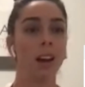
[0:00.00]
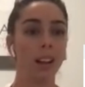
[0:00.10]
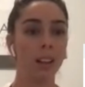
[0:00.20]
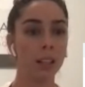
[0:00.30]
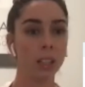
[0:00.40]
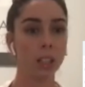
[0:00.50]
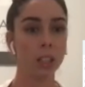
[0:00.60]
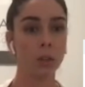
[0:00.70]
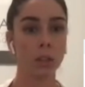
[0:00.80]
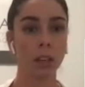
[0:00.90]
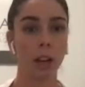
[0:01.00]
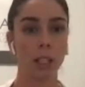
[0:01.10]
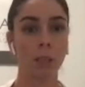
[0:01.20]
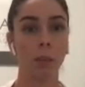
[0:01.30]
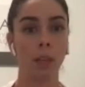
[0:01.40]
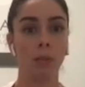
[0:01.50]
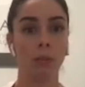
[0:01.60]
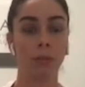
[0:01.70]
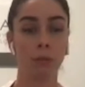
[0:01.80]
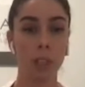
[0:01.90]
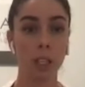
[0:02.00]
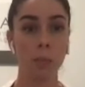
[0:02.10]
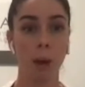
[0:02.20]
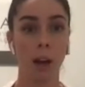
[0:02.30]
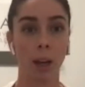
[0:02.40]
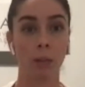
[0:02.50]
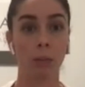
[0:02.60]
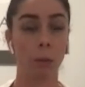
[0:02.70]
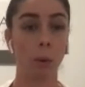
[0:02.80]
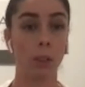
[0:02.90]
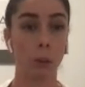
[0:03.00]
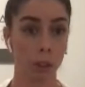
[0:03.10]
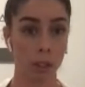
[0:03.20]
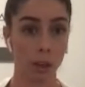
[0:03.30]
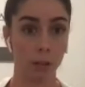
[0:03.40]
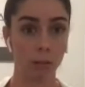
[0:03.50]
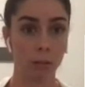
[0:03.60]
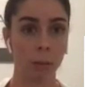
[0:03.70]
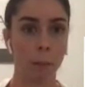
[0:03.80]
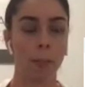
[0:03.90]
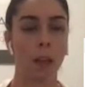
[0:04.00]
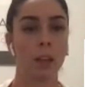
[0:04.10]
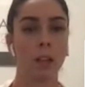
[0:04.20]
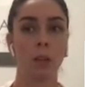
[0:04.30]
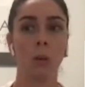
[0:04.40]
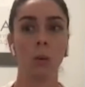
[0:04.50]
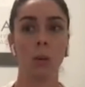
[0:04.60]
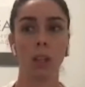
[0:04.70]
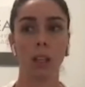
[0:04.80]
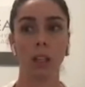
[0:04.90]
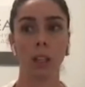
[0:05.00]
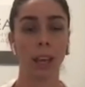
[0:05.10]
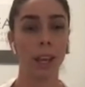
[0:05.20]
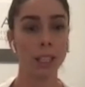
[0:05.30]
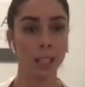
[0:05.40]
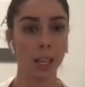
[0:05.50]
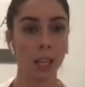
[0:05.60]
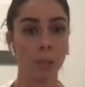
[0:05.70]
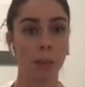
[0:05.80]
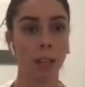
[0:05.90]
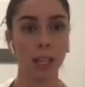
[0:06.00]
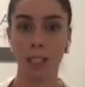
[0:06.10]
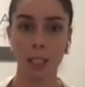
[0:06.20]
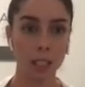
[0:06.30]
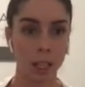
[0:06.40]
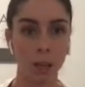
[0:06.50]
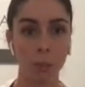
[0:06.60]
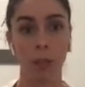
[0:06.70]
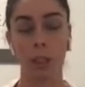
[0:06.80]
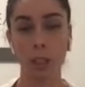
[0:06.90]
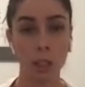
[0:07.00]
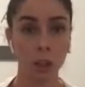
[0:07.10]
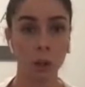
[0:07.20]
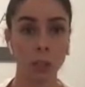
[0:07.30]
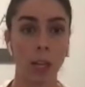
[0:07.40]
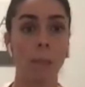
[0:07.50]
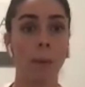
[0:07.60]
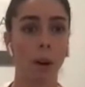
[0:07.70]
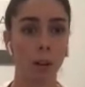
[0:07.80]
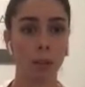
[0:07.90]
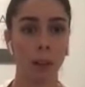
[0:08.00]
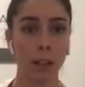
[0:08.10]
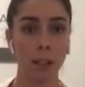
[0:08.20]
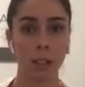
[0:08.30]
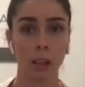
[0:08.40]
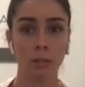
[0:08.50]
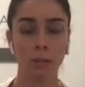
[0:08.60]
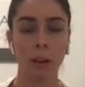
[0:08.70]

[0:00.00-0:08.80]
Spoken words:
I like to use it as a bit of feedback for yourself. So K-tape, KT tape, kinesio tape, all of that stuff.